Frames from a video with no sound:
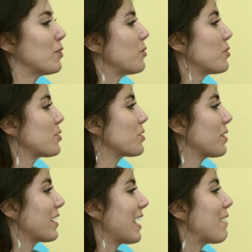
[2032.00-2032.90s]
who
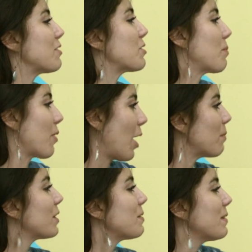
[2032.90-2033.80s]
gave you the
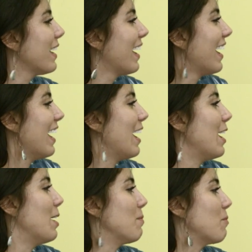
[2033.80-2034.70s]
problem?
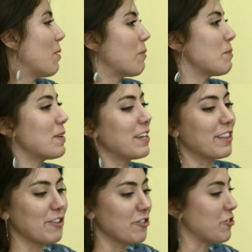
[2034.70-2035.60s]
What would be
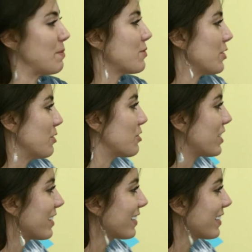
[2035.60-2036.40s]
their dream solution?